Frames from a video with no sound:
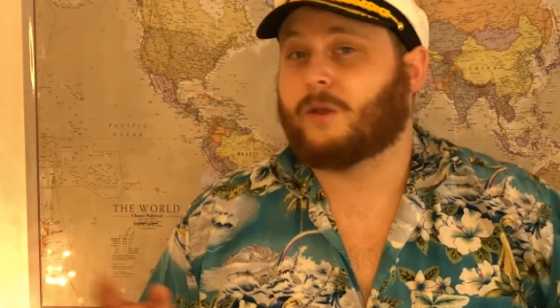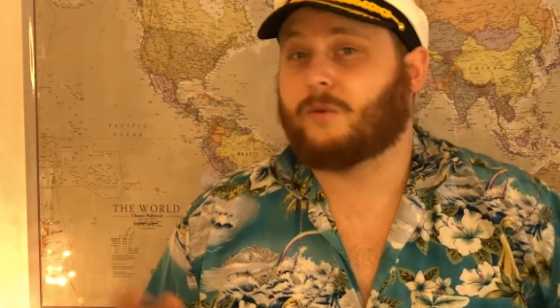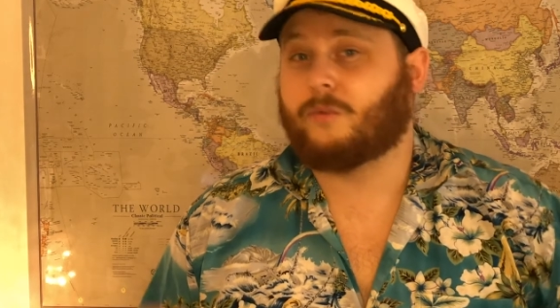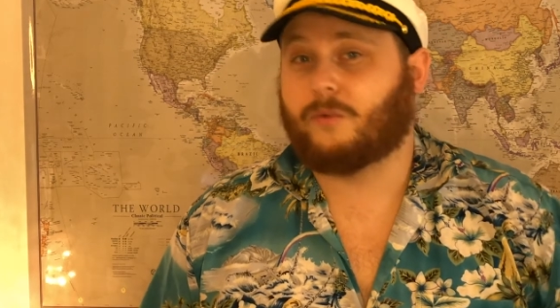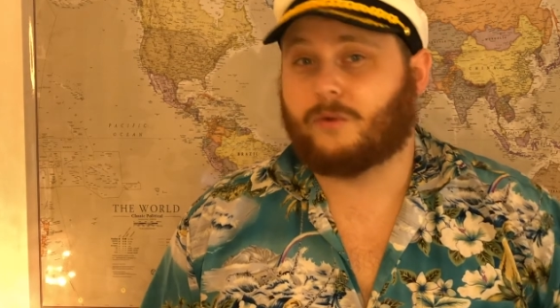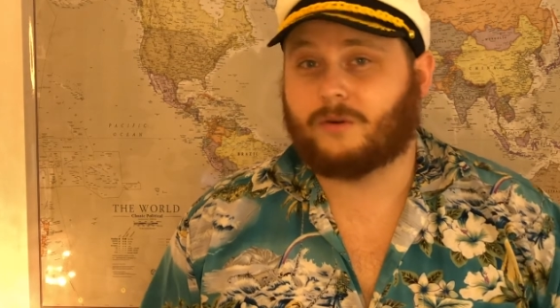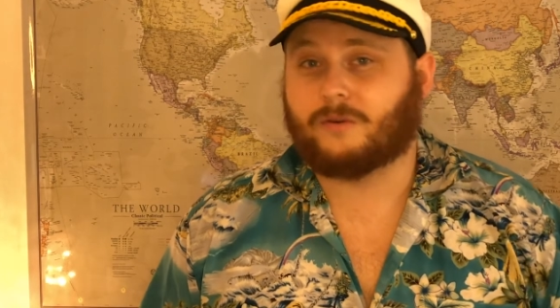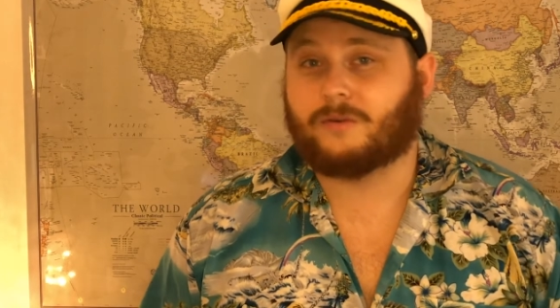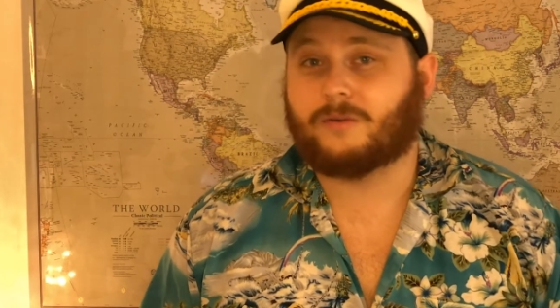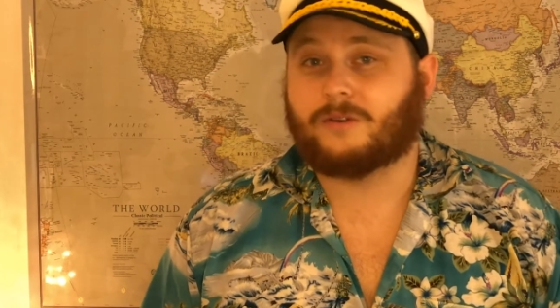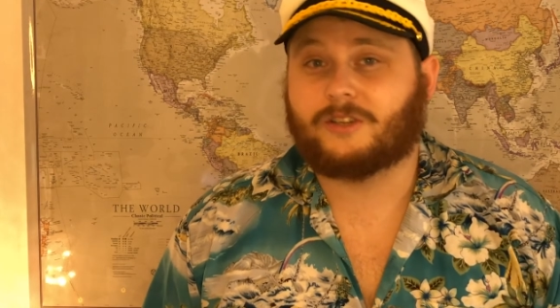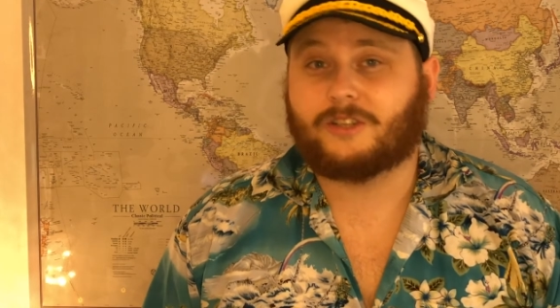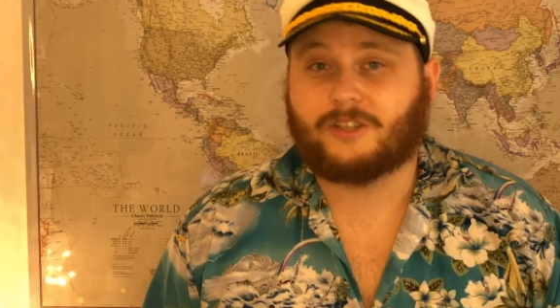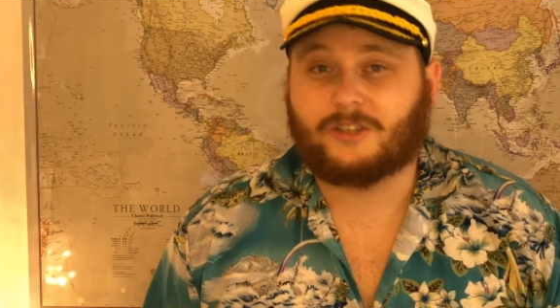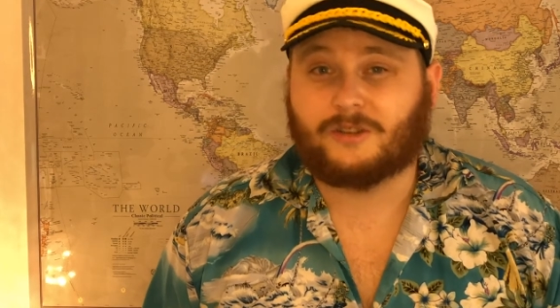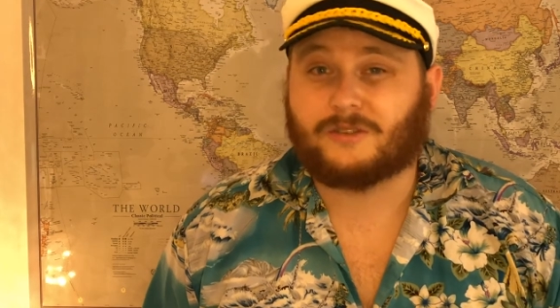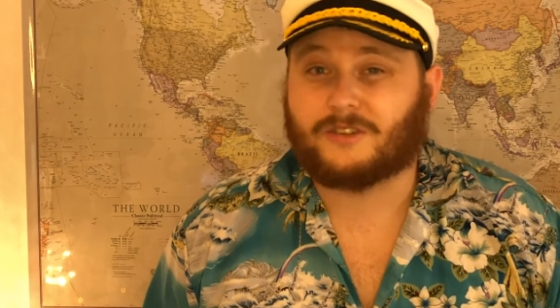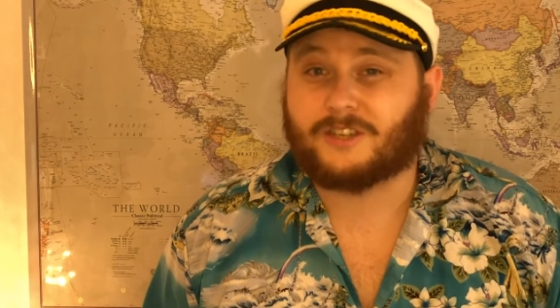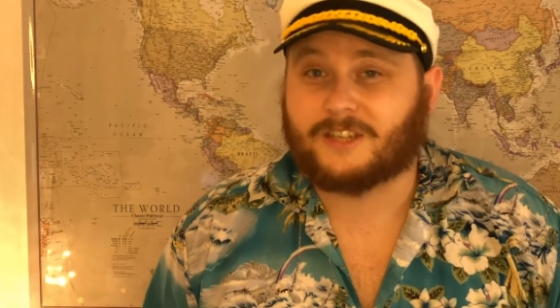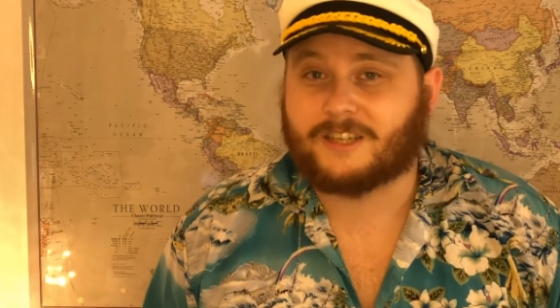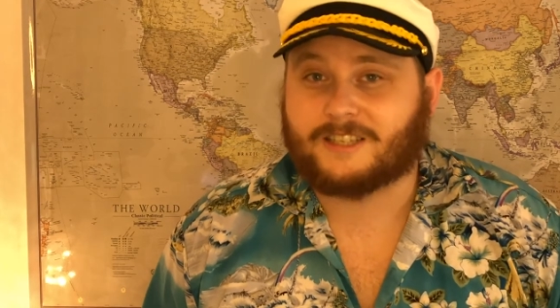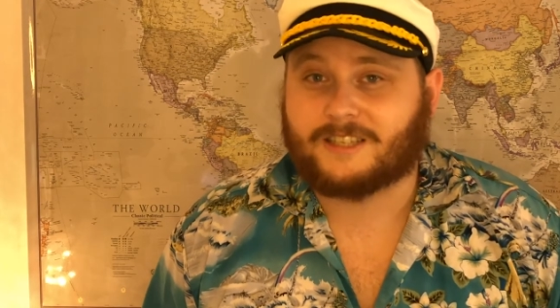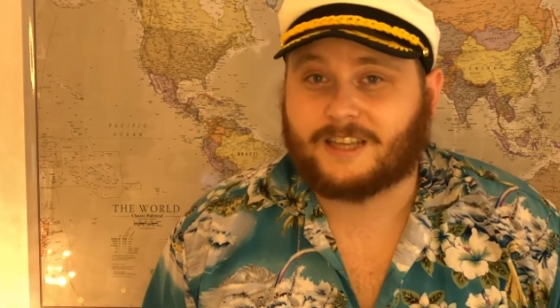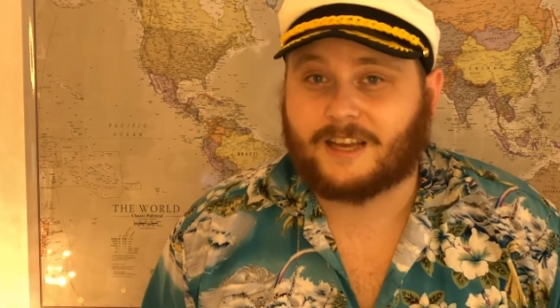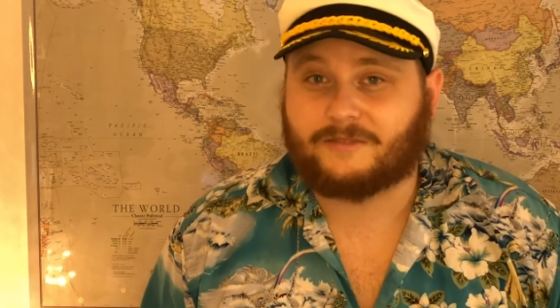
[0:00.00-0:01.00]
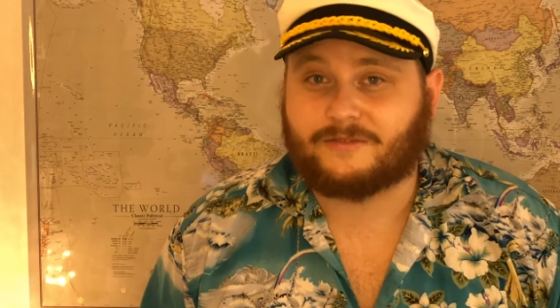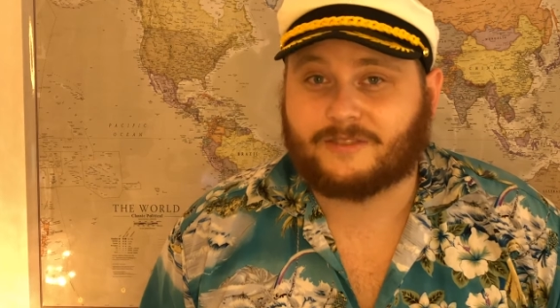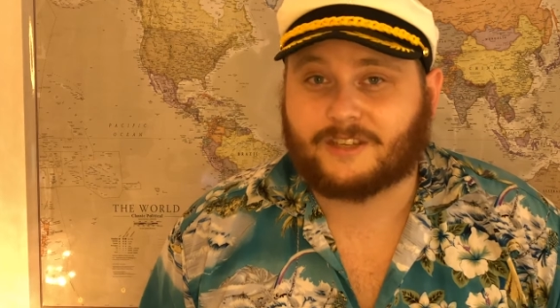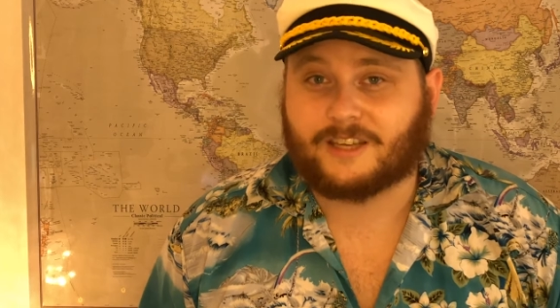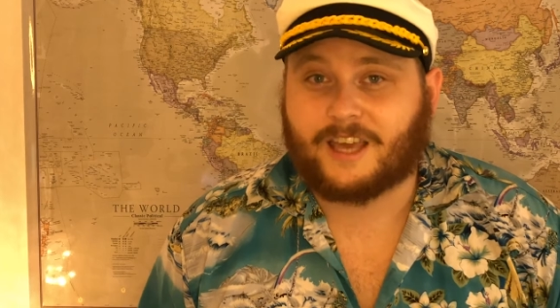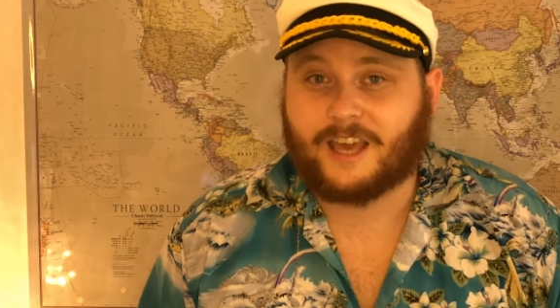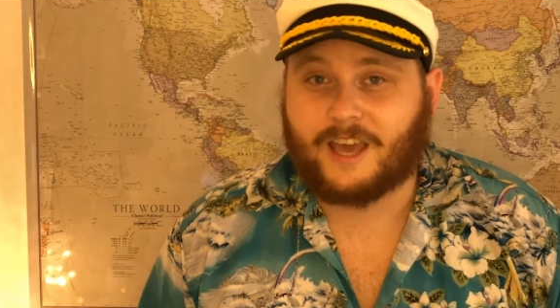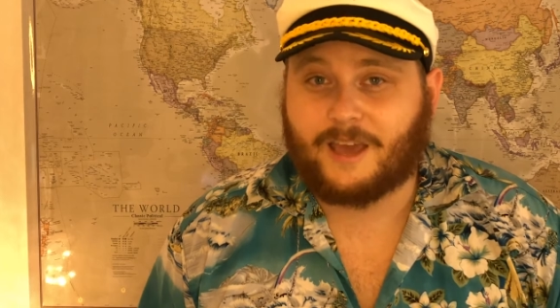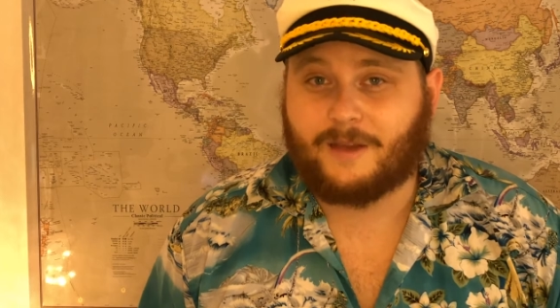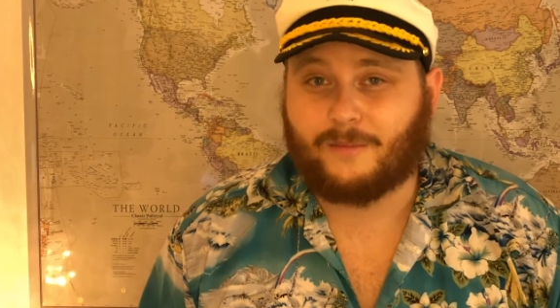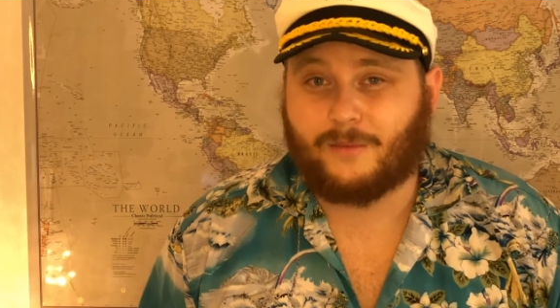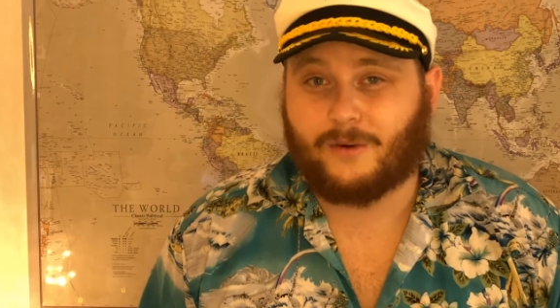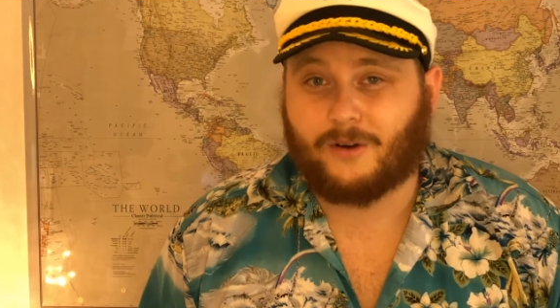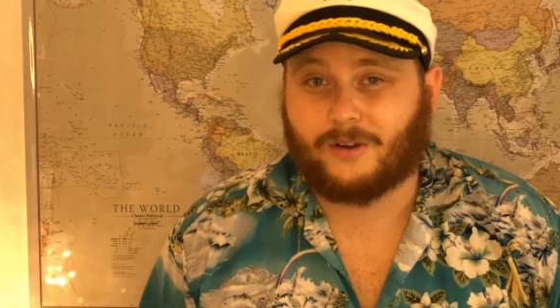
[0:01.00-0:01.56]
Well, you'll just have to keep